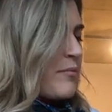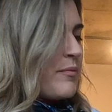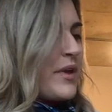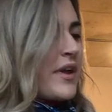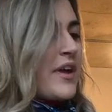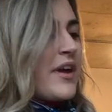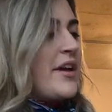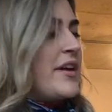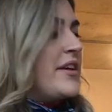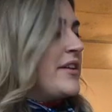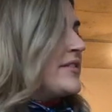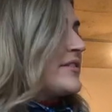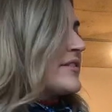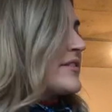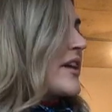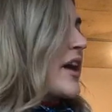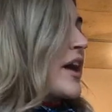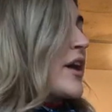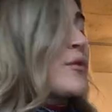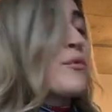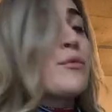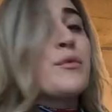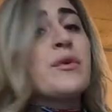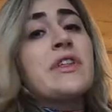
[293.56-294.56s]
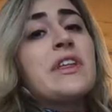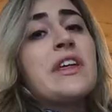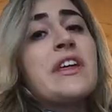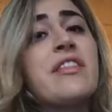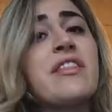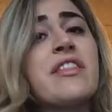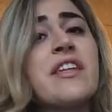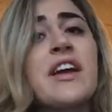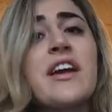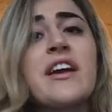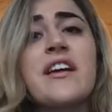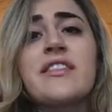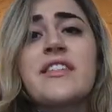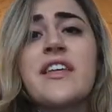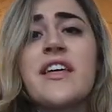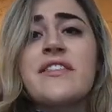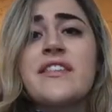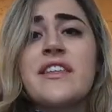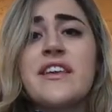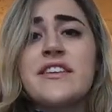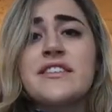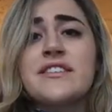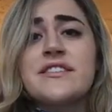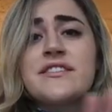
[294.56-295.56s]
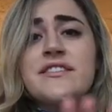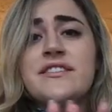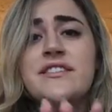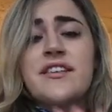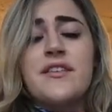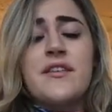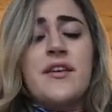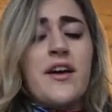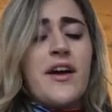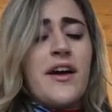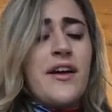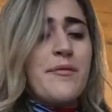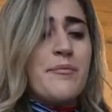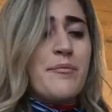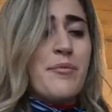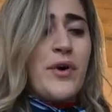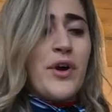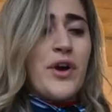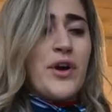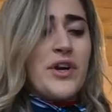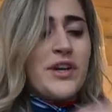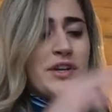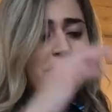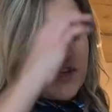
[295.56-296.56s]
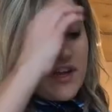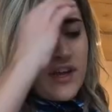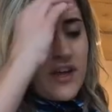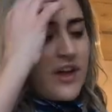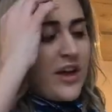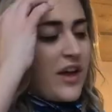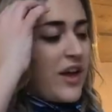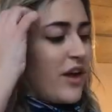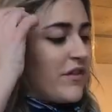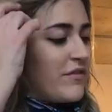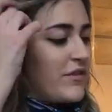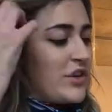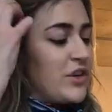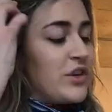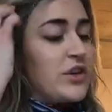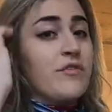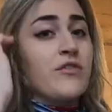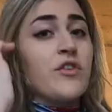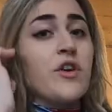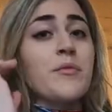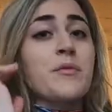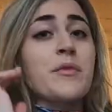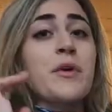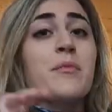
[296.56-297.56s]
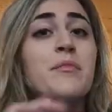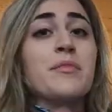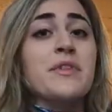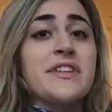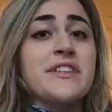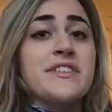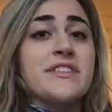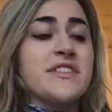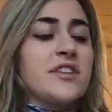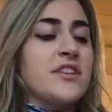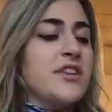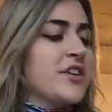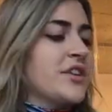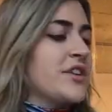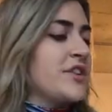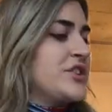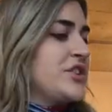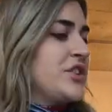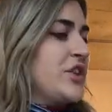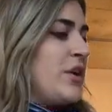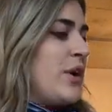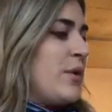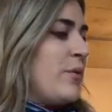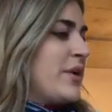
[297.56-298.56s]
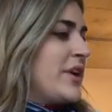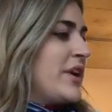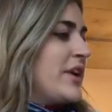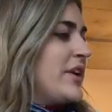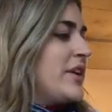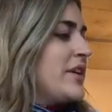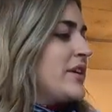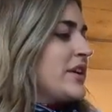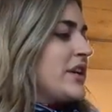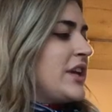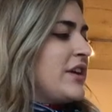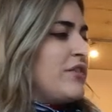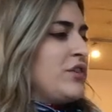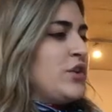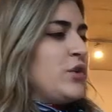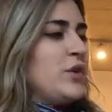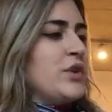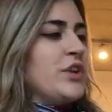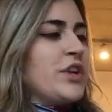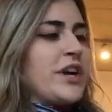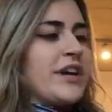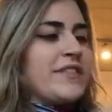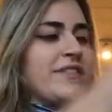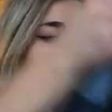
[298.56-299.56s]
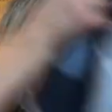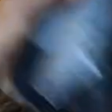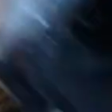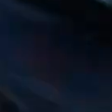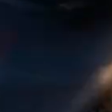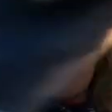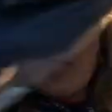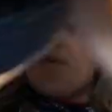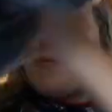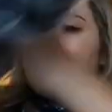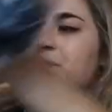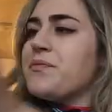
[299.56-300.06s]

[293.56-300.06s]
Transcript: Because I really think that this part of the uniform completes the look. So I wanna give you a look at that.